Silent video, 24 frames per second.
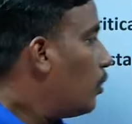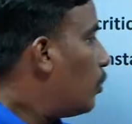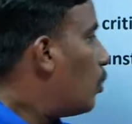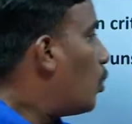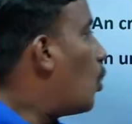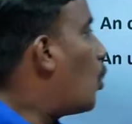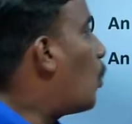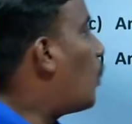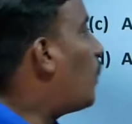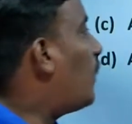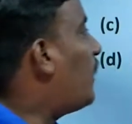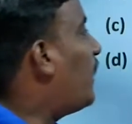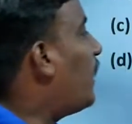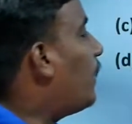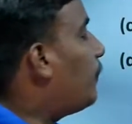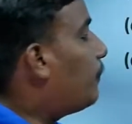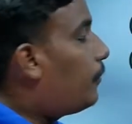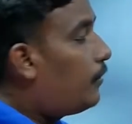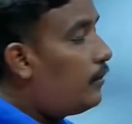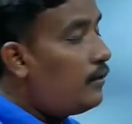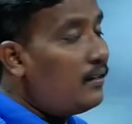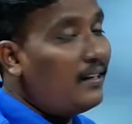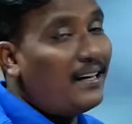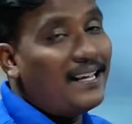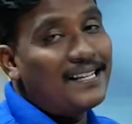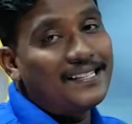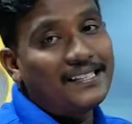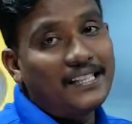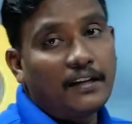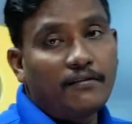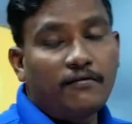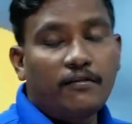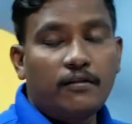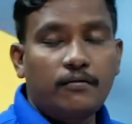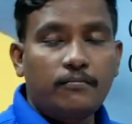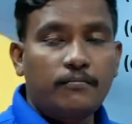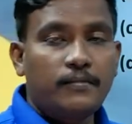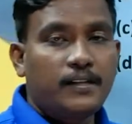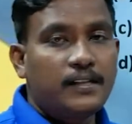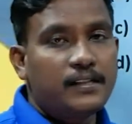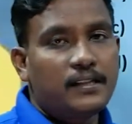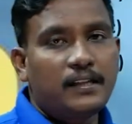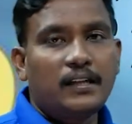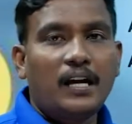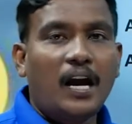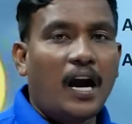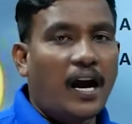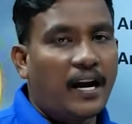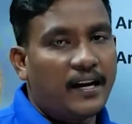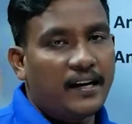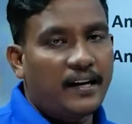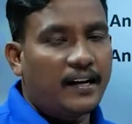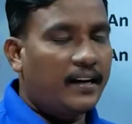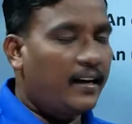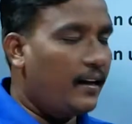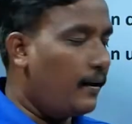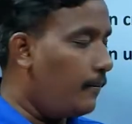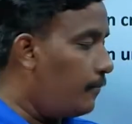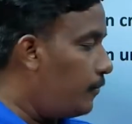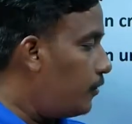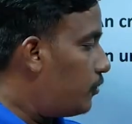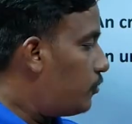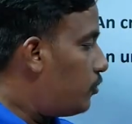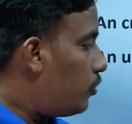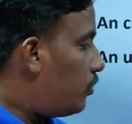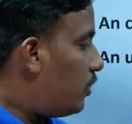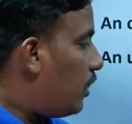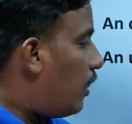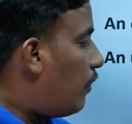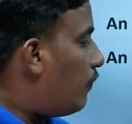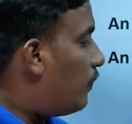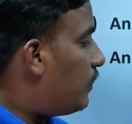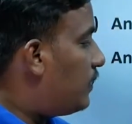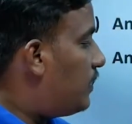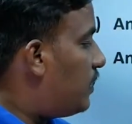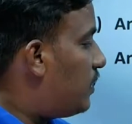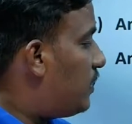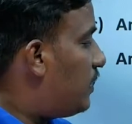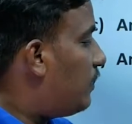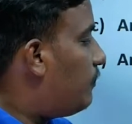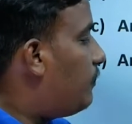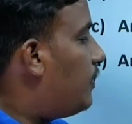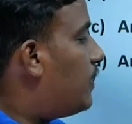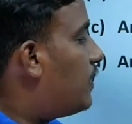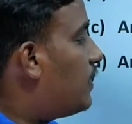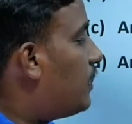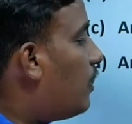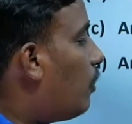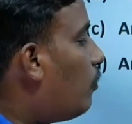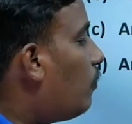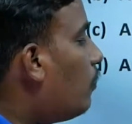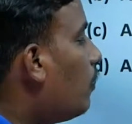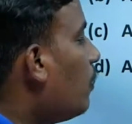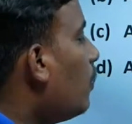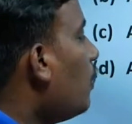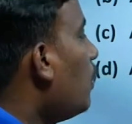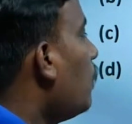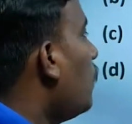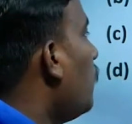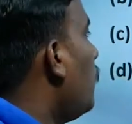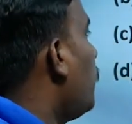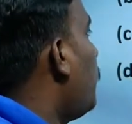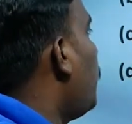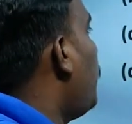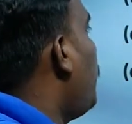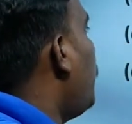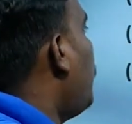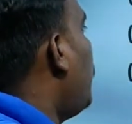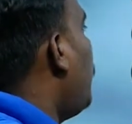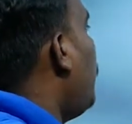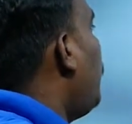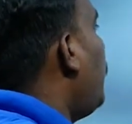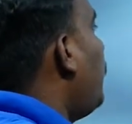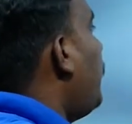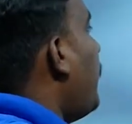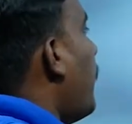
over damped, less than 1 means under damped. So our system is now critically